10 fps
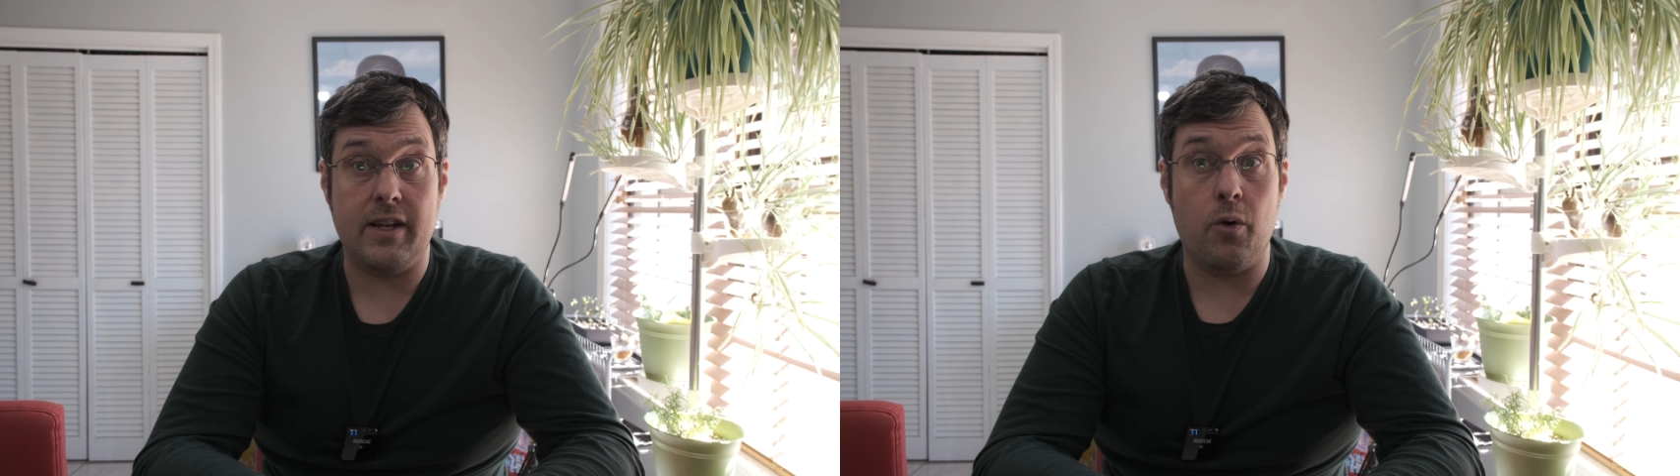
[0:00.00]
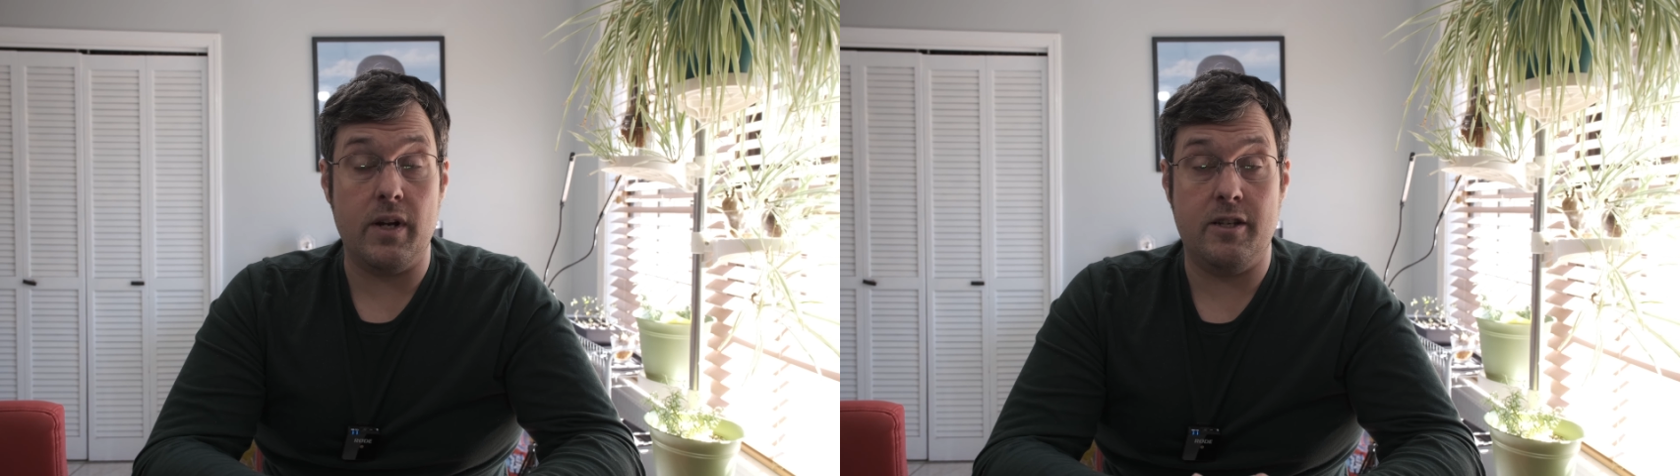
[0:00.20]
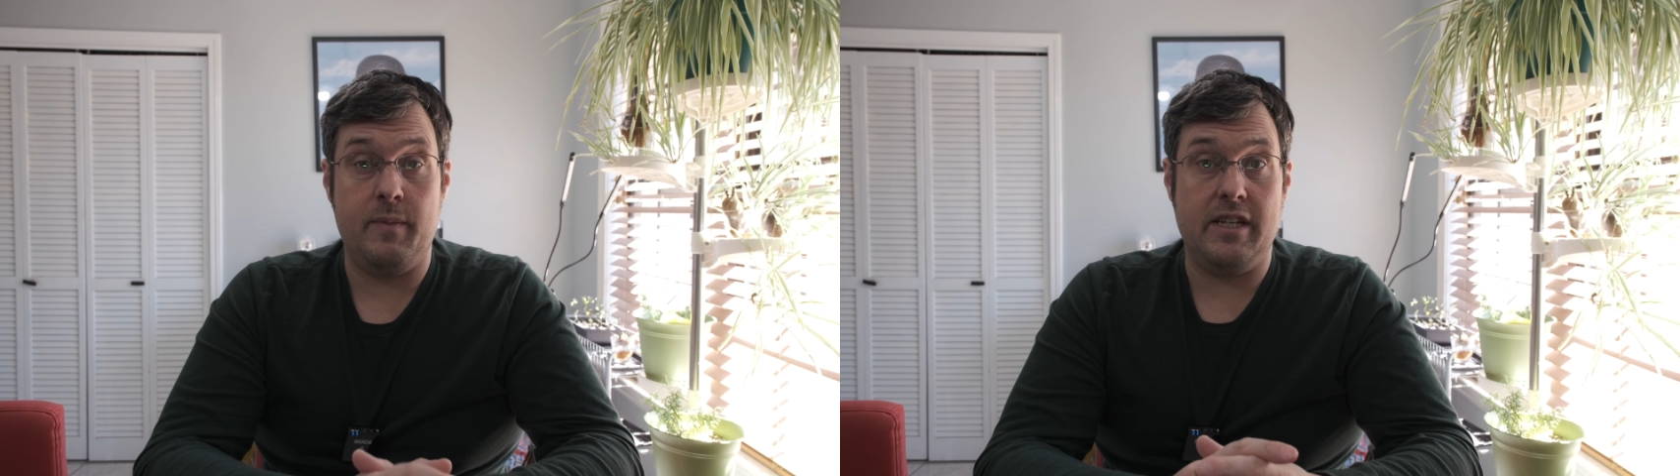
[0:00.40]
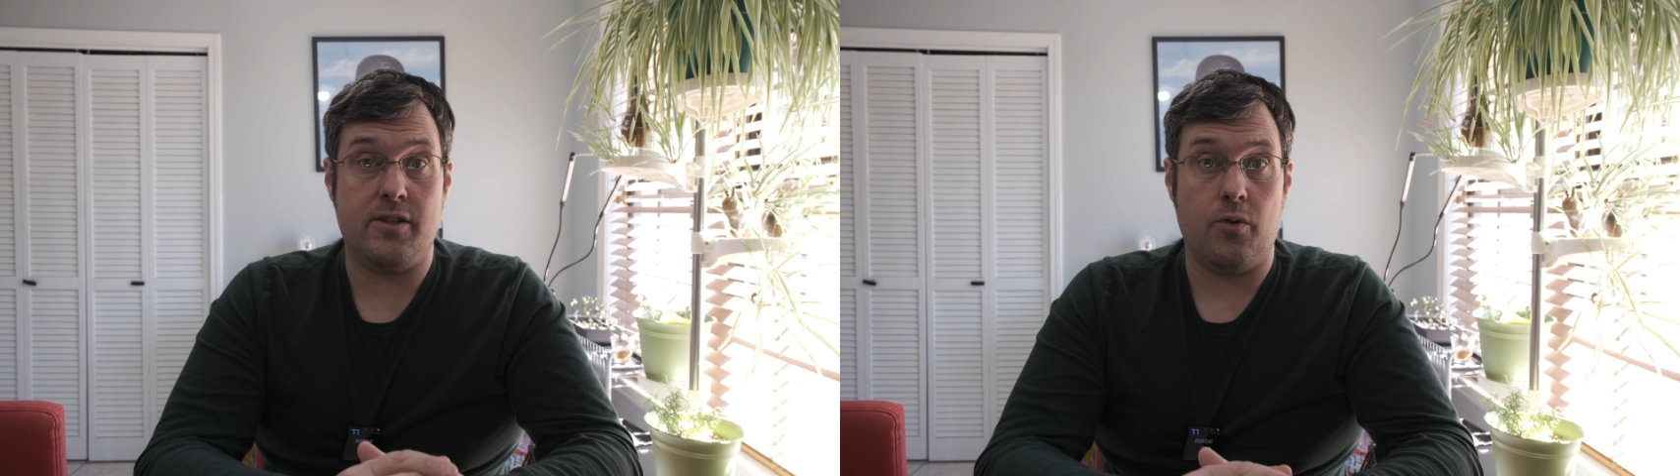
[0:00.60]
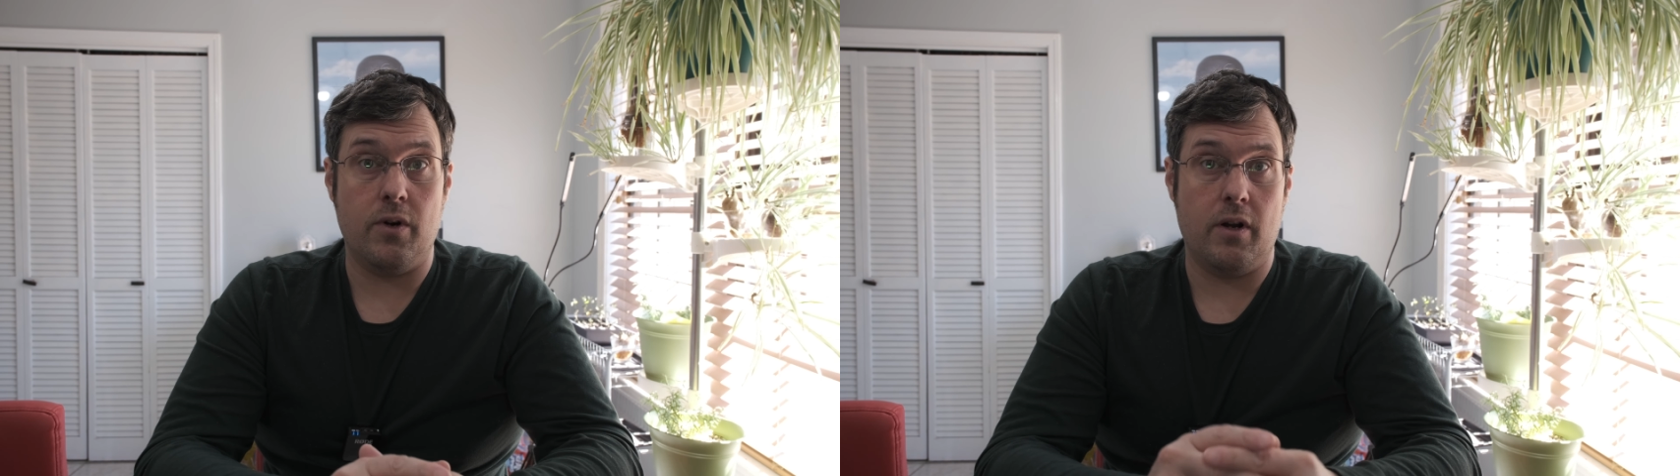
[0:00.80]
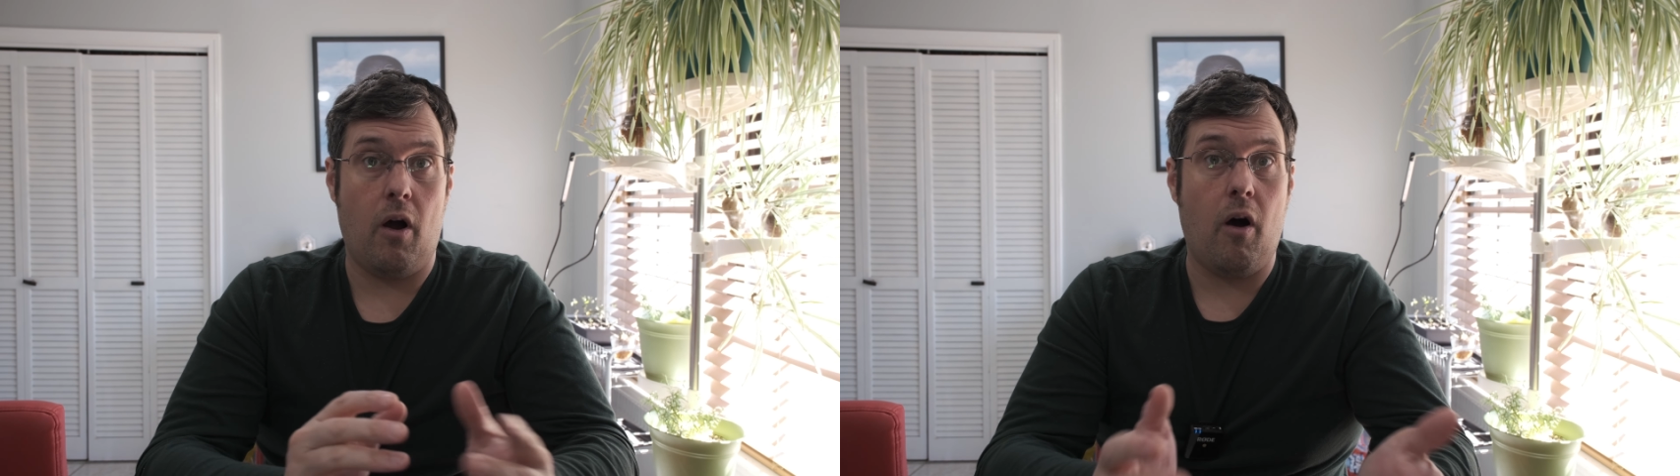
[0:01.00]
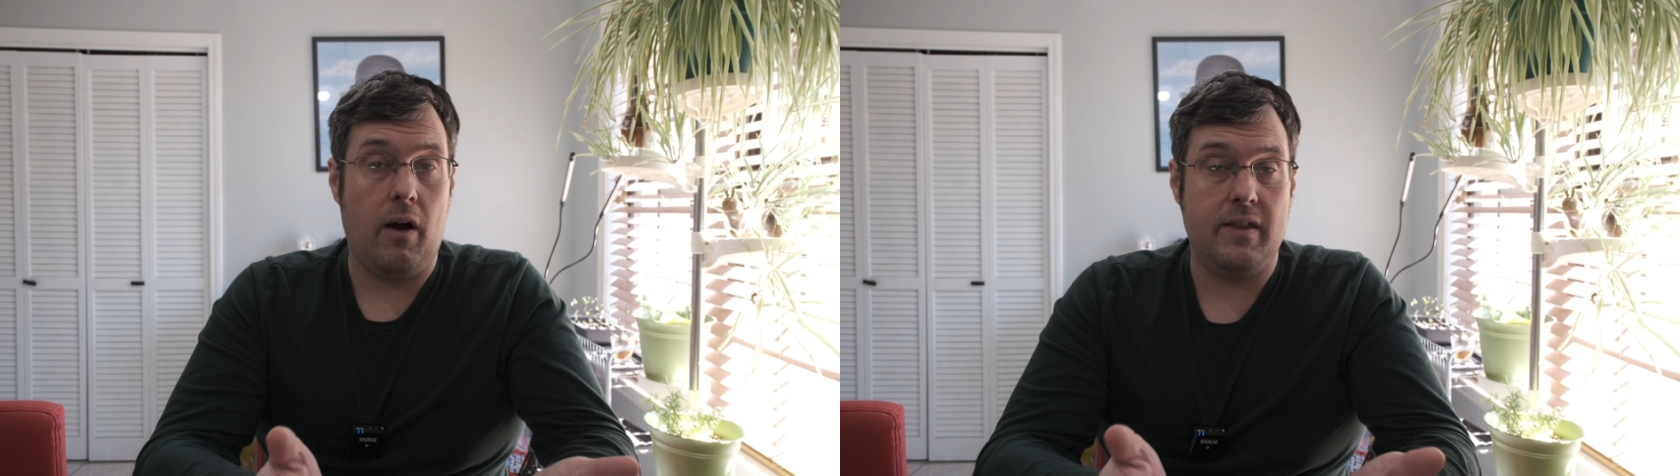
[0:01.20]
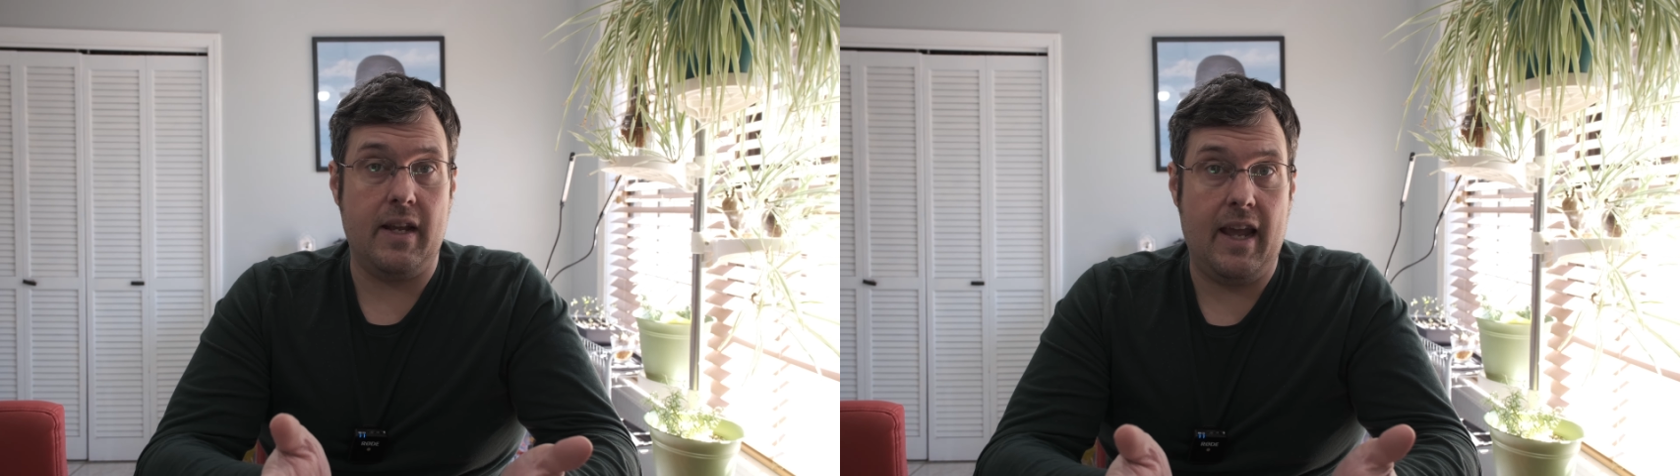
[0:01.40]
going to be stored
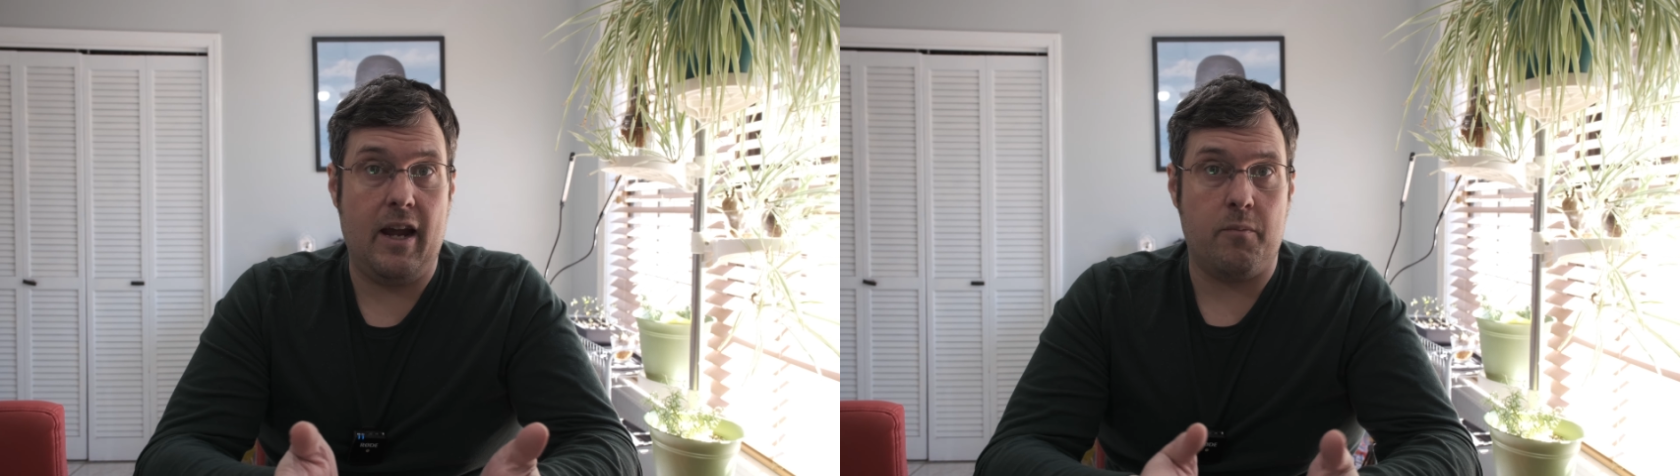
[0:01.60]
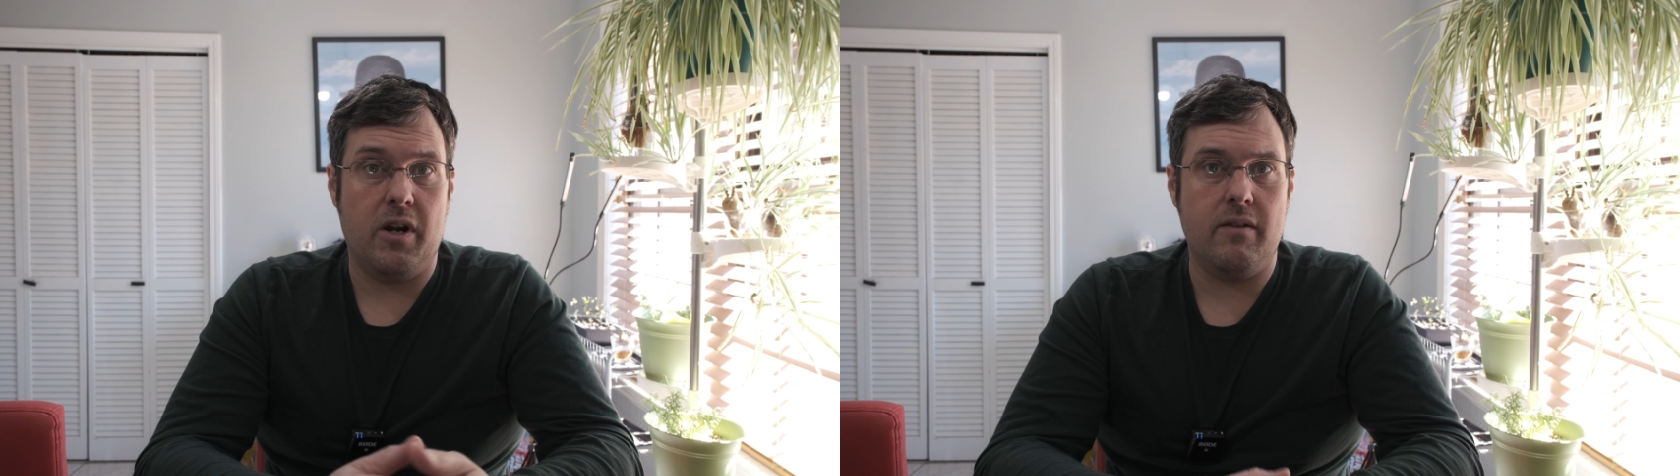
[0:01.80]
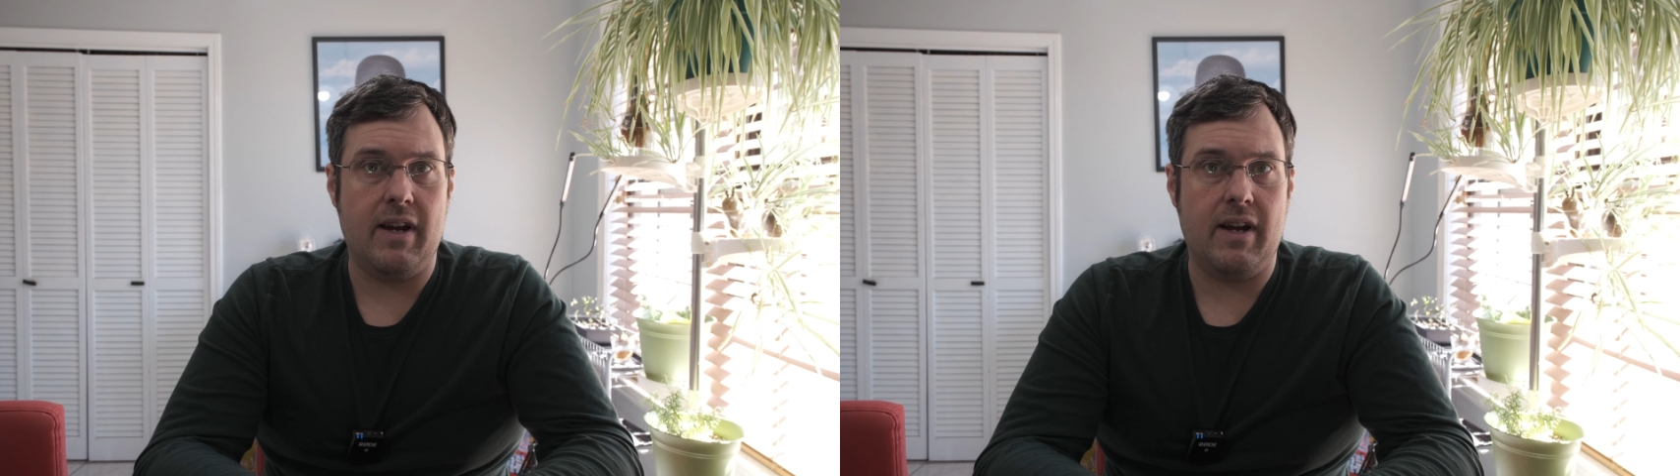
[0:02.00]
on the camera,